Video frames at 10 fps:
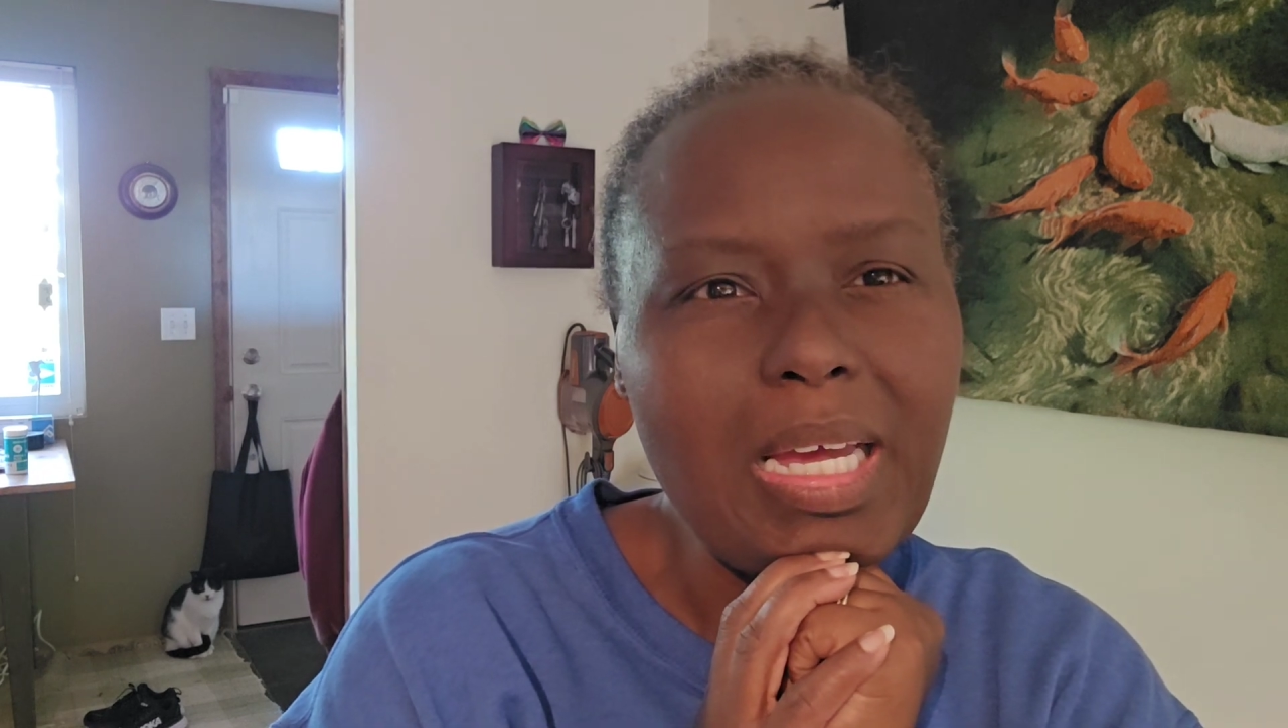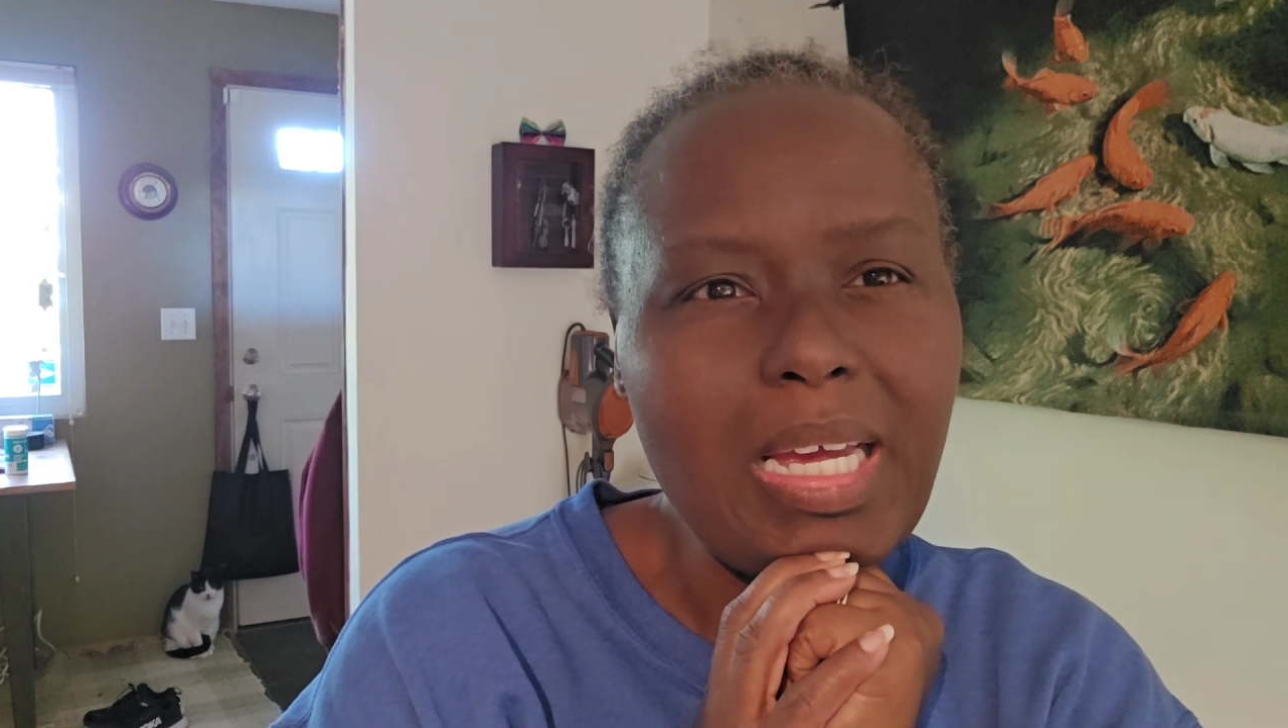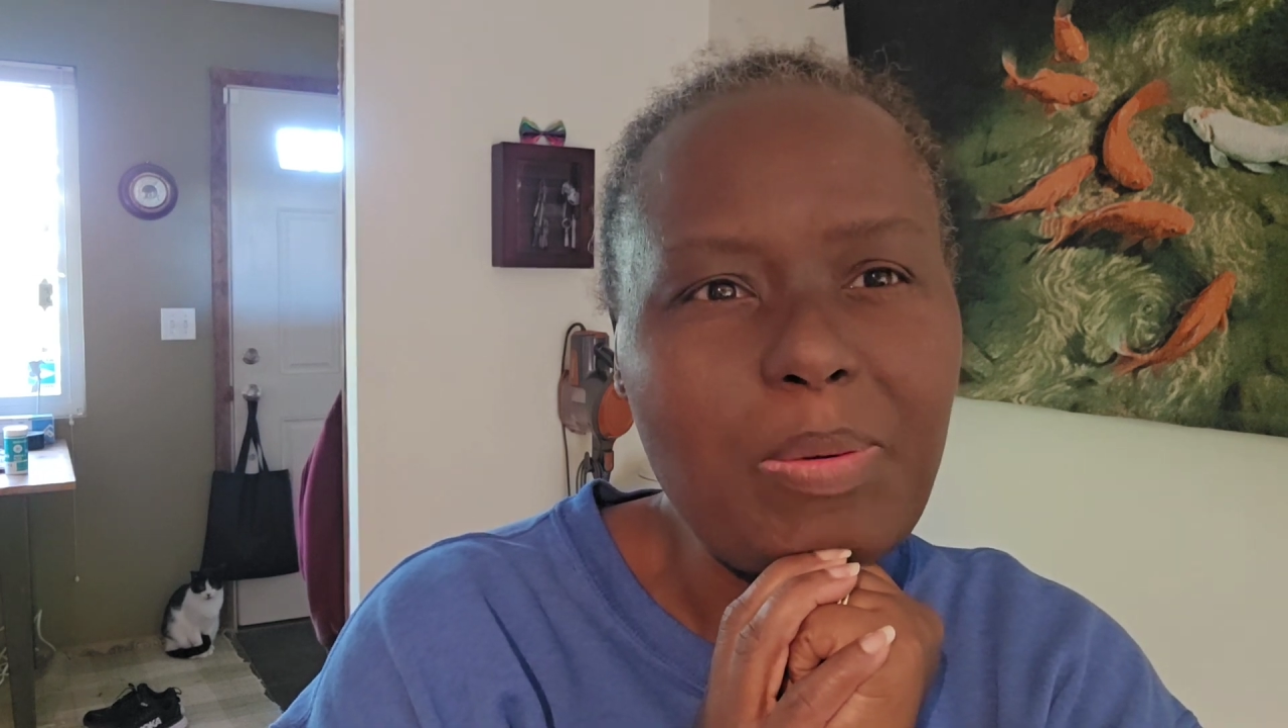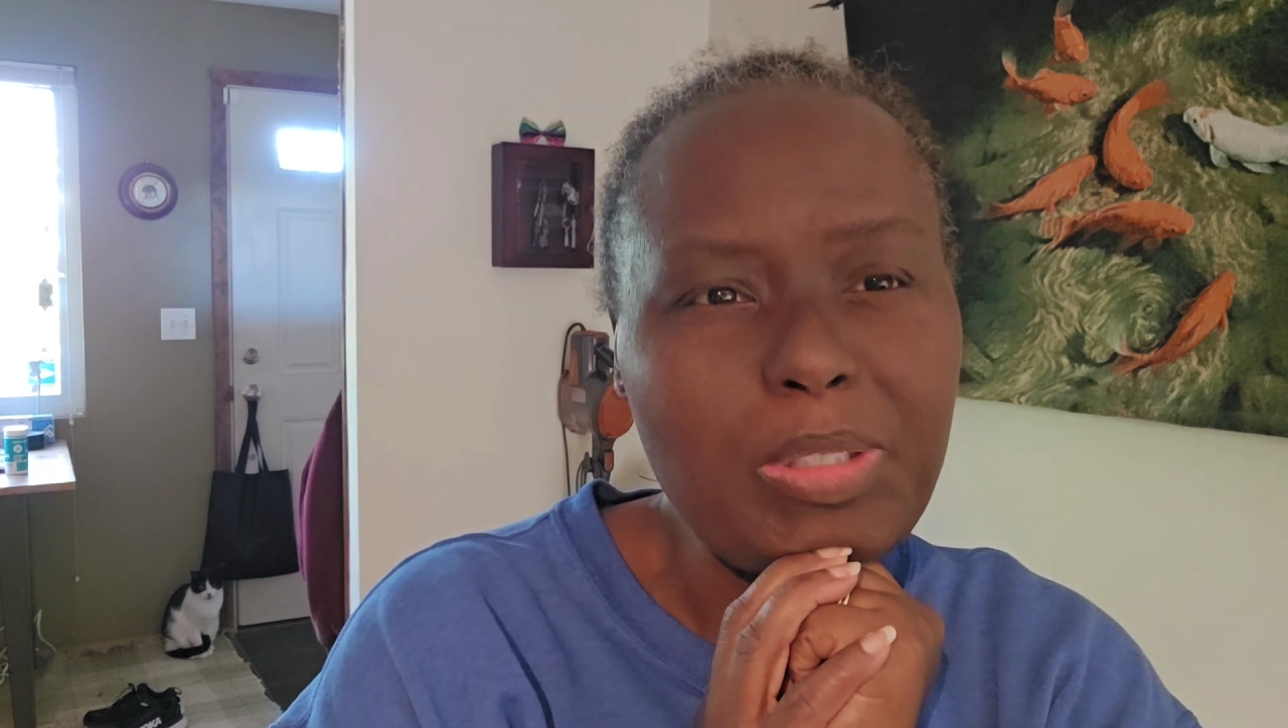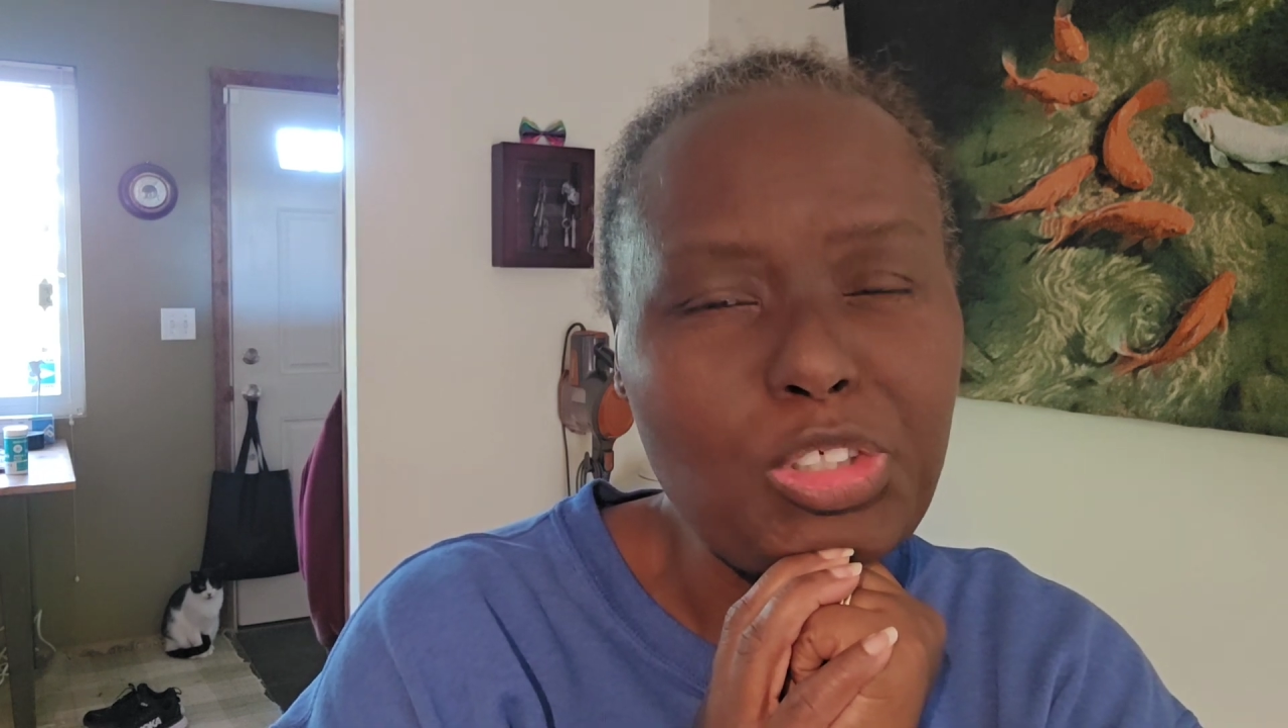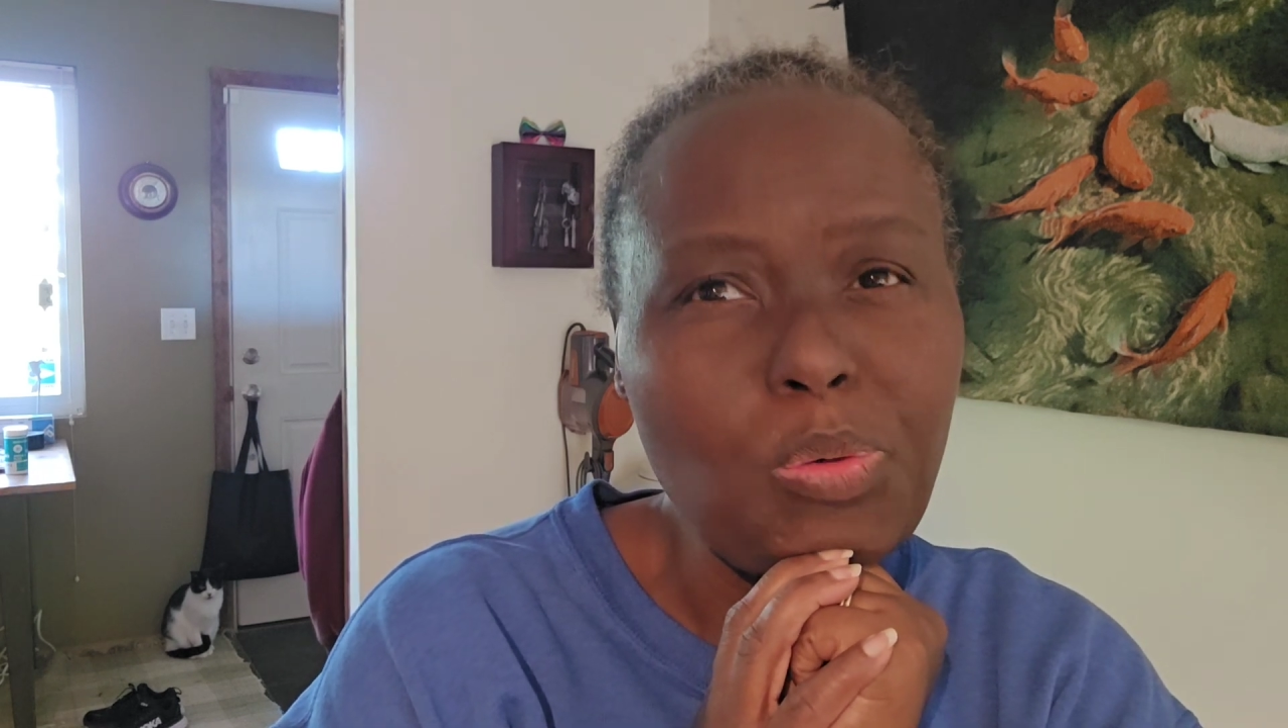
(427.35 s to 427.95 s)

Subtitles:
I was